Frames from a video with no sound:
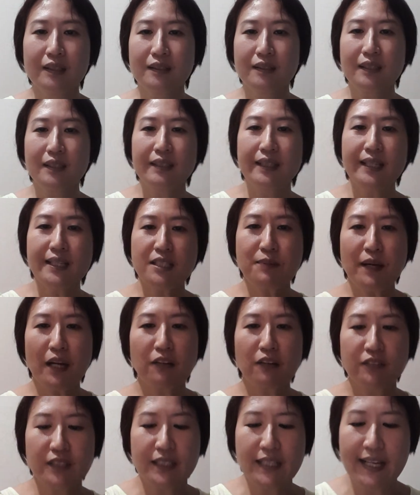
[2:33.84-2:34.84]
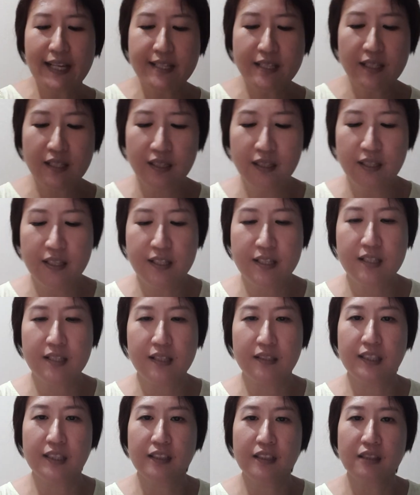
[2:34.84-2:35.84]
The next part of the lesson is a
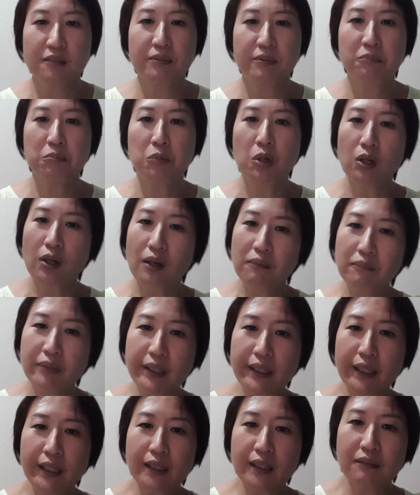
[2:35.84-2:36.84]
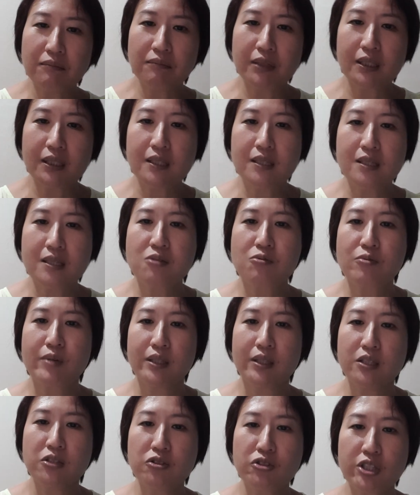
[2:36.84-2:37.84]
little bit more complicated because we are
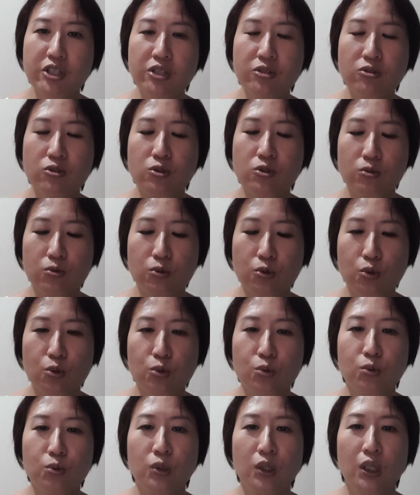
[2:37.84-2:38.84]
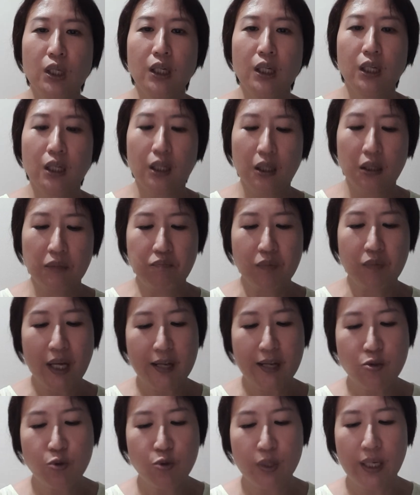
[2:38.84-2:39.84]
introduced to do
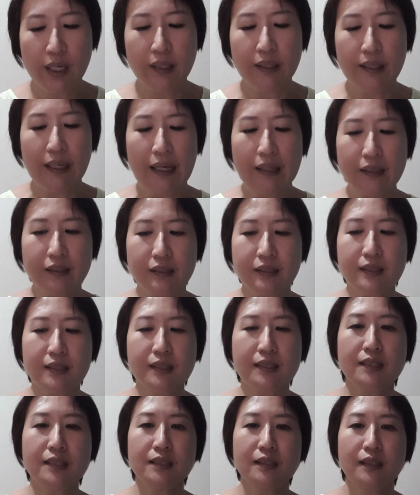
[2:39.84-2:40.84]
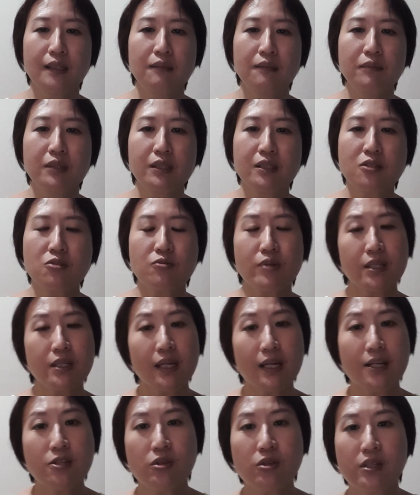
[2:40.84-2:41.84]
Tai Sui analysis. Because when
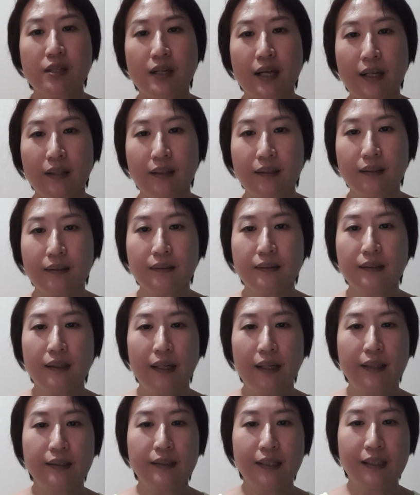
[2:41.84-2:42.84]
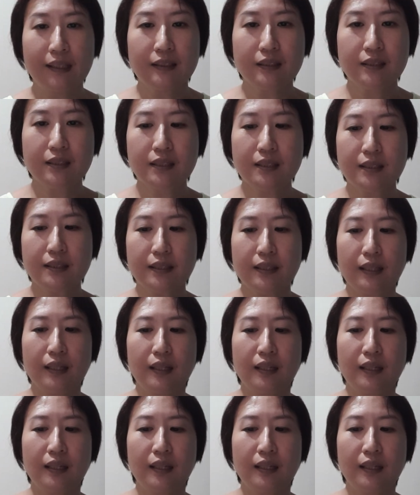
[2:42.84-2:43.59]
Tai Sui analysis